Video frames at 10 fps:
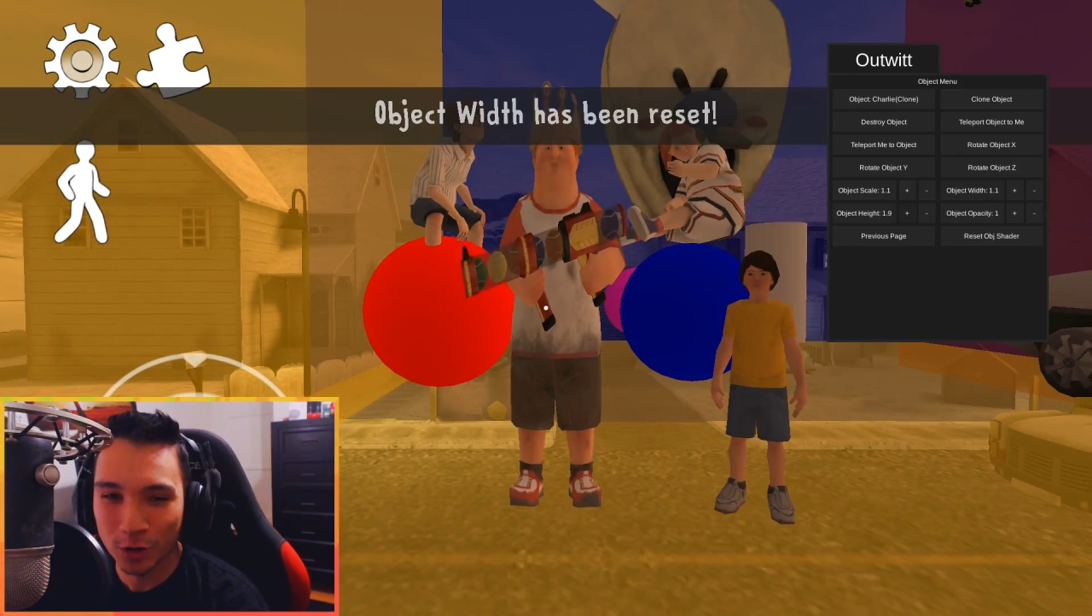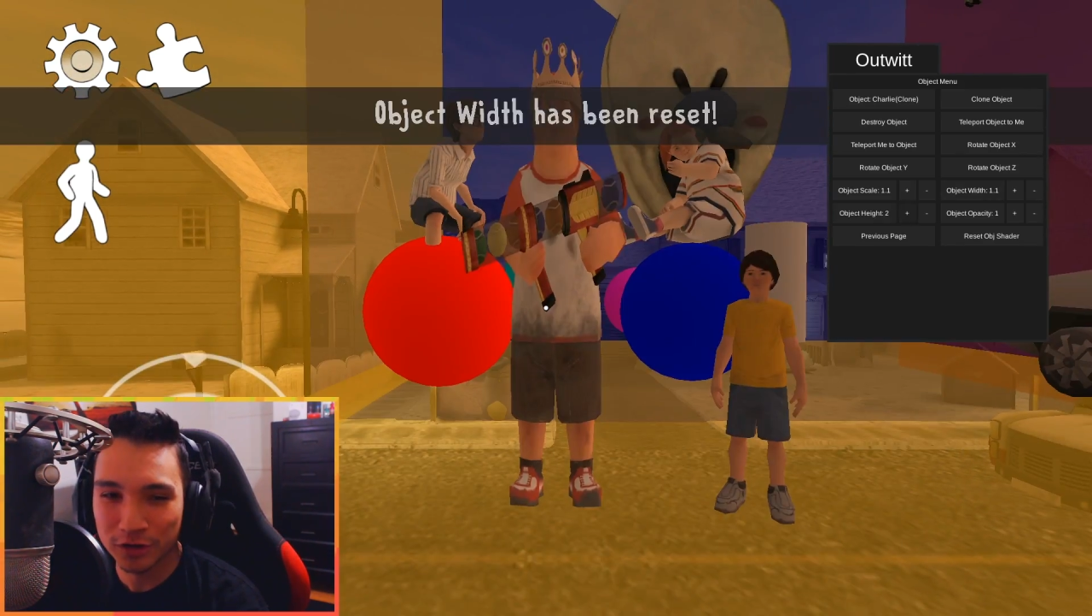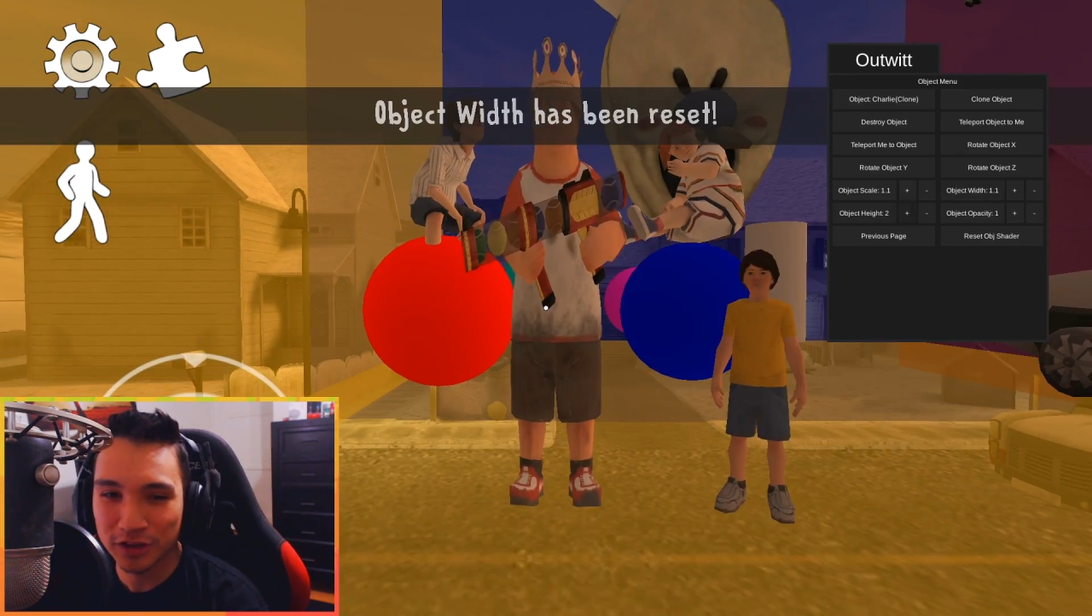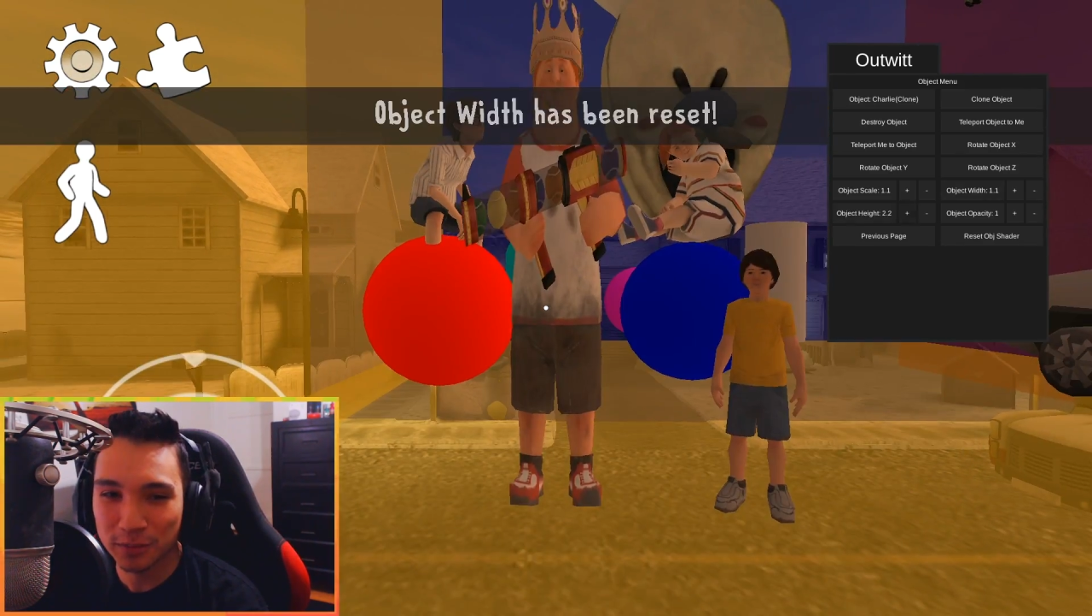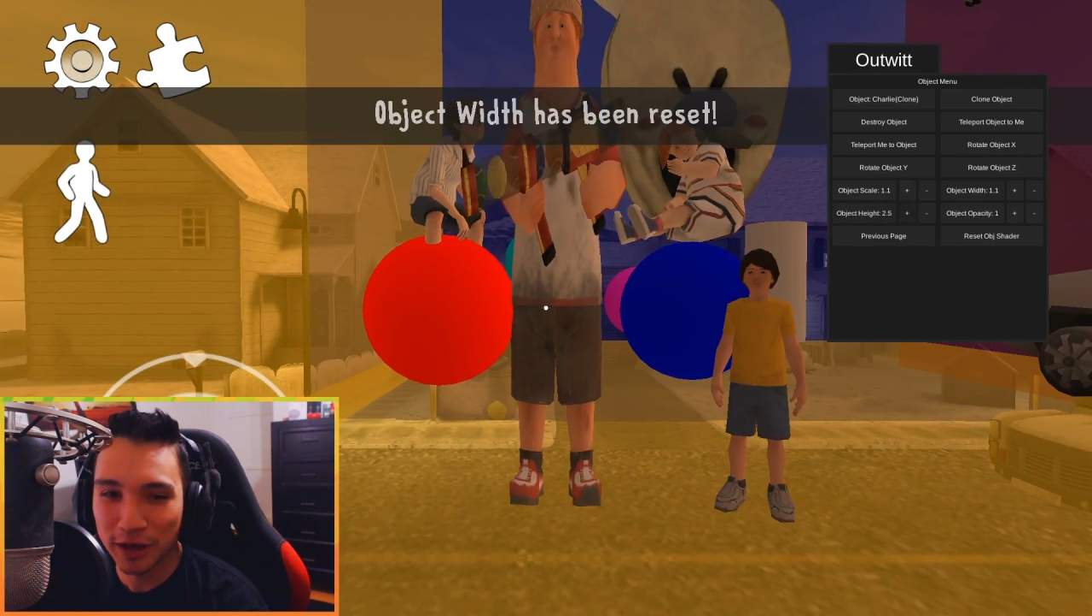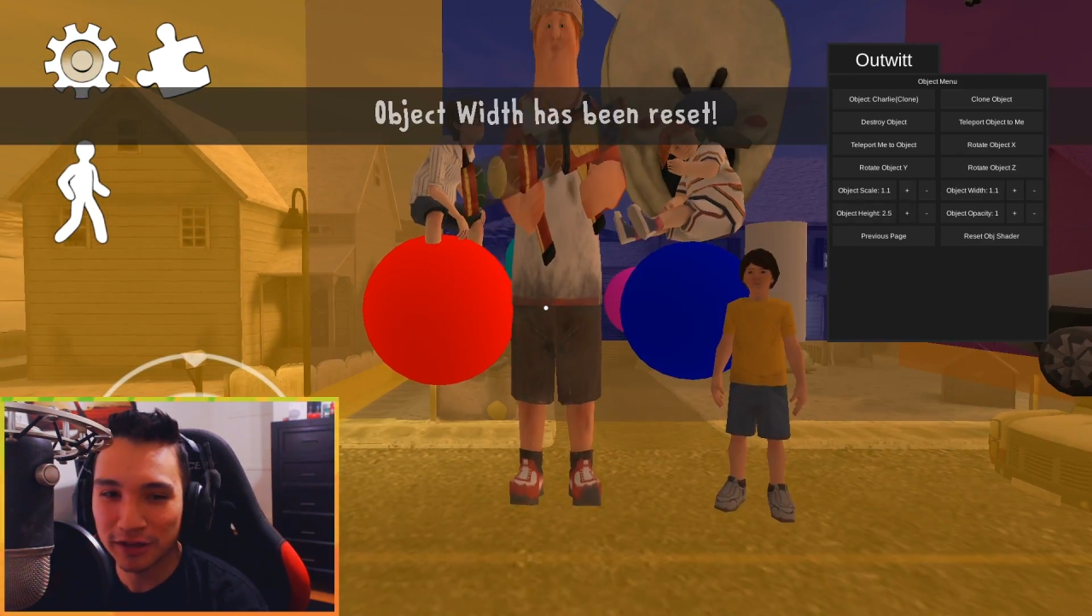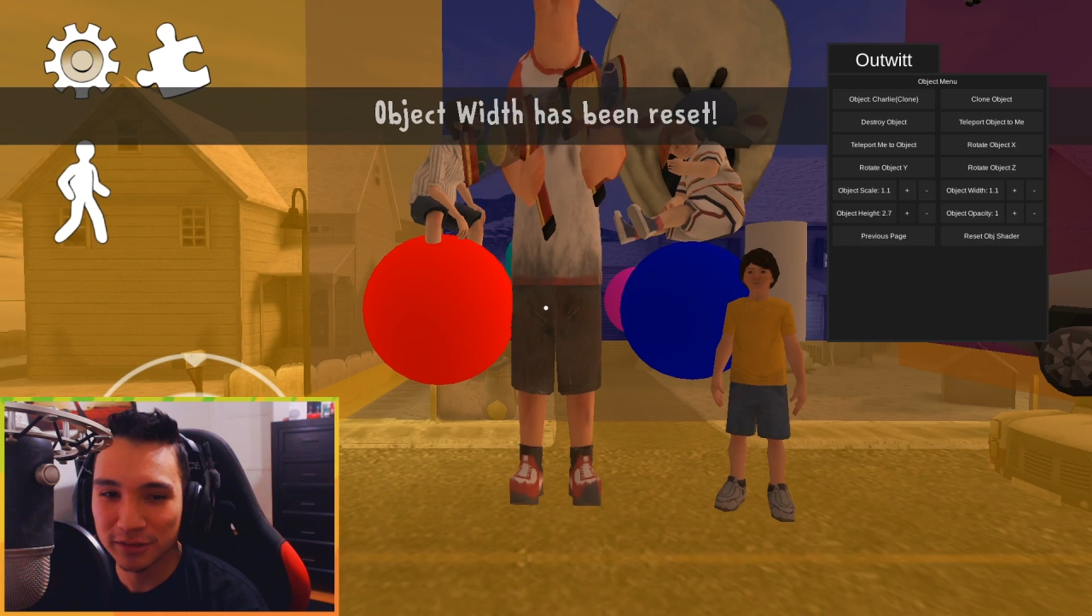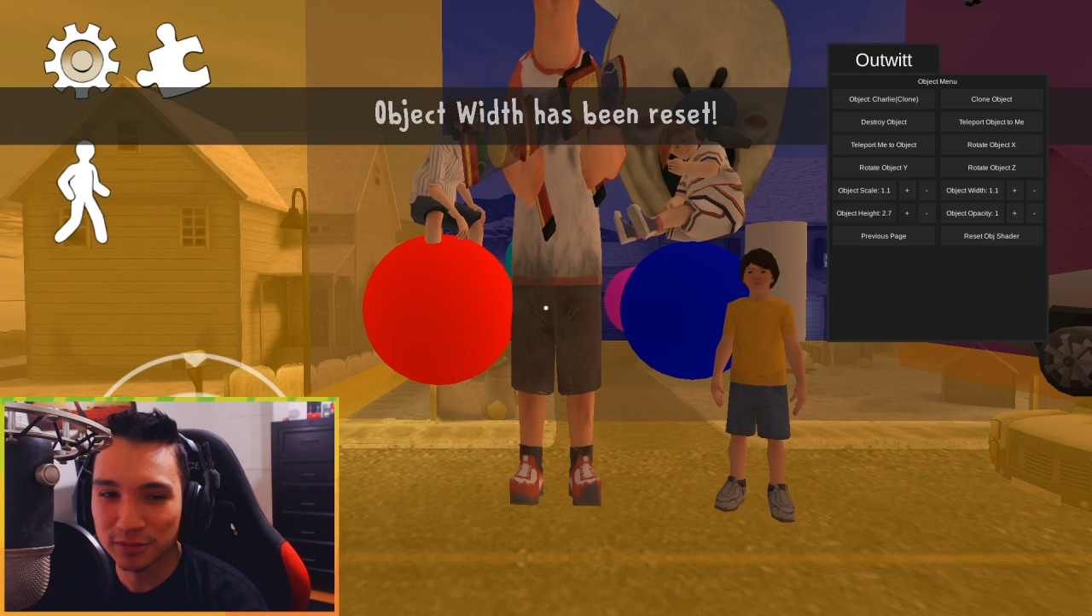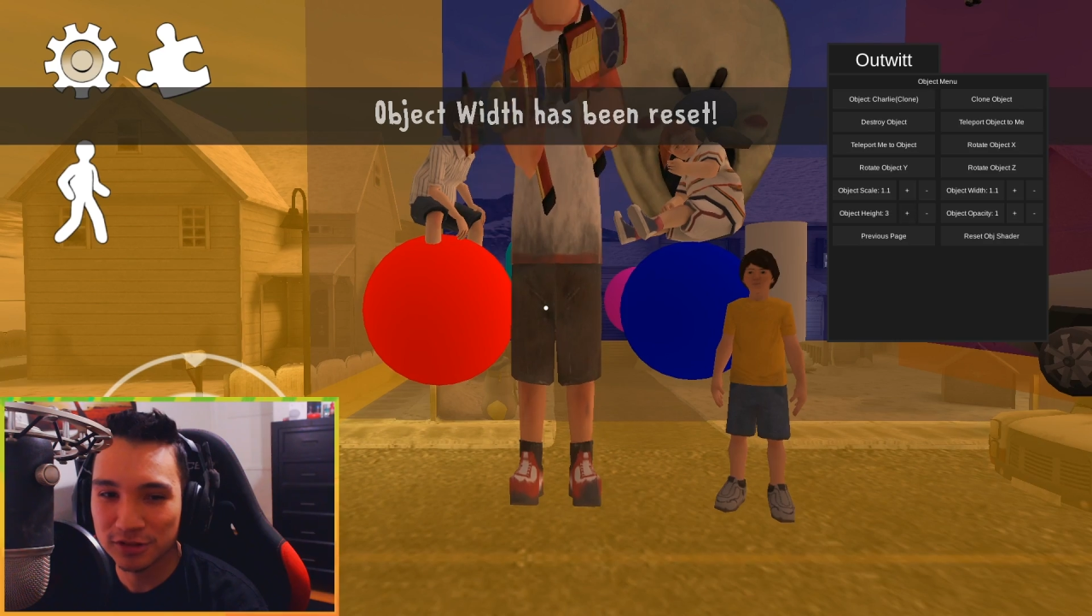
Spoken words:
Or you can make him